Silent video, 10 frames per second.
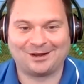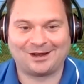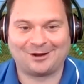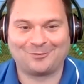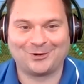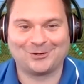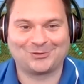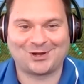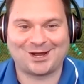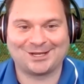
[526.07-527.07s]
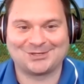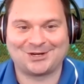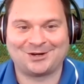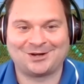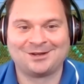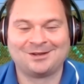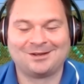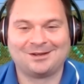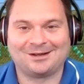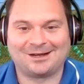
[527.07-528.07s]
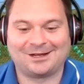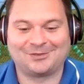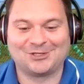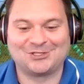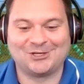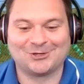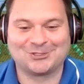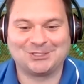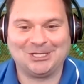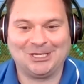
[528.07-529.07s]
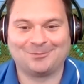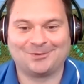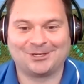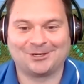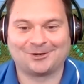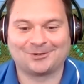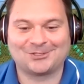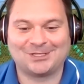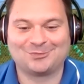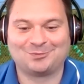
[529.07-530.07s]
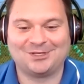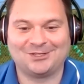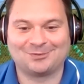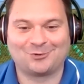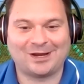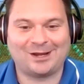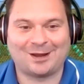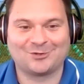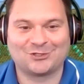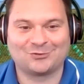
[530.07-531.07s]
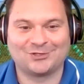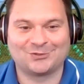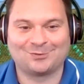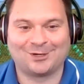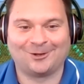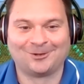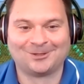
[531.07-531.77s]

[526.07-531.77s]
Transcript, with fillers: Uh, what are your thoughts on uh, this year's team? And there seems to be some great chemistry as well.